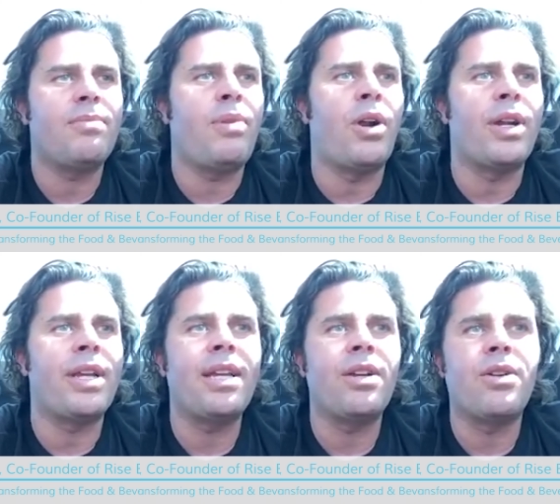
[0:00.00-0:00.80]

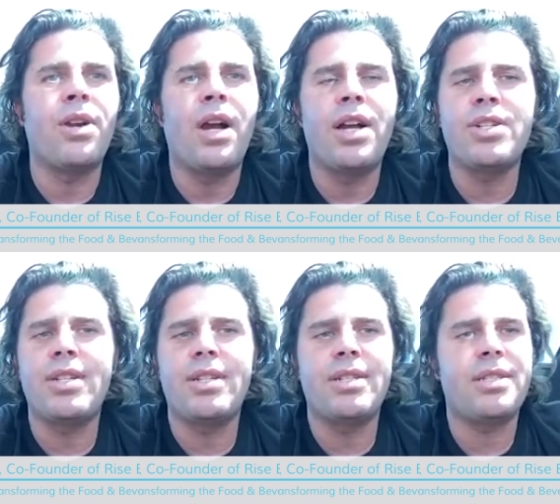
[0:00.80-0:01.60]
parking
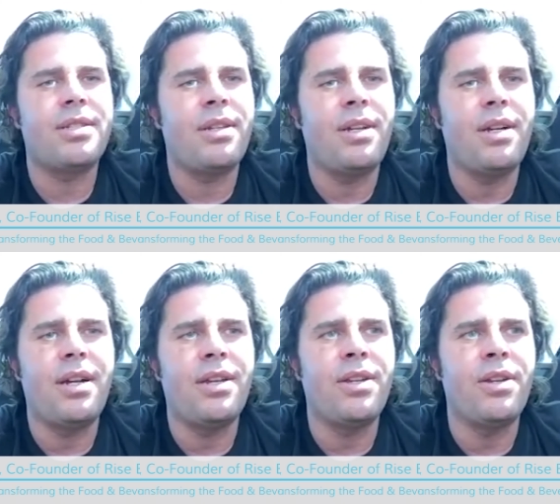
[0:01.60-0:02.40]
garages,
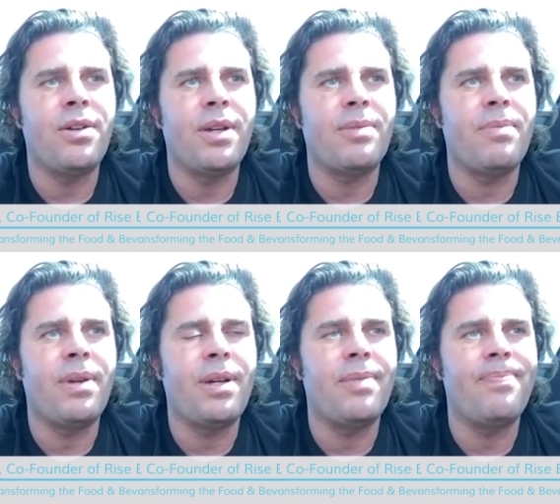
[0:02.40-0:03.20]
kind
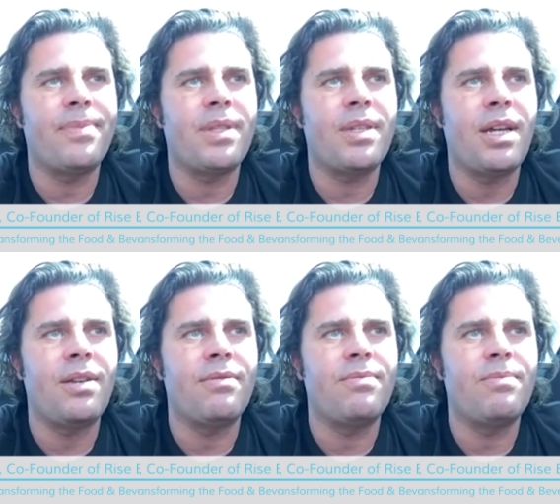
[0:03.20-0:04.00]

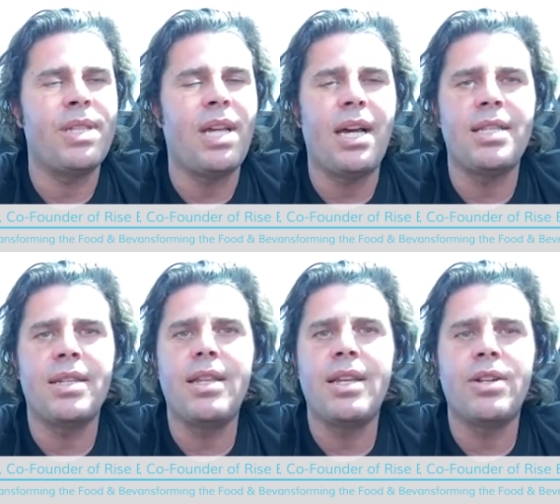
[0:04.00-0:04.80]
of signs
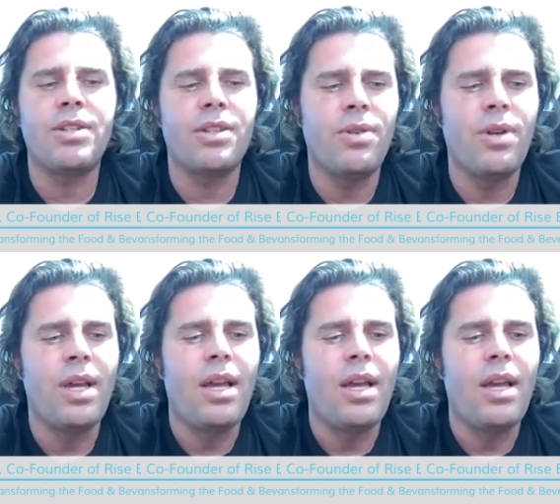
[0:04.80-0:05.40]
on there too.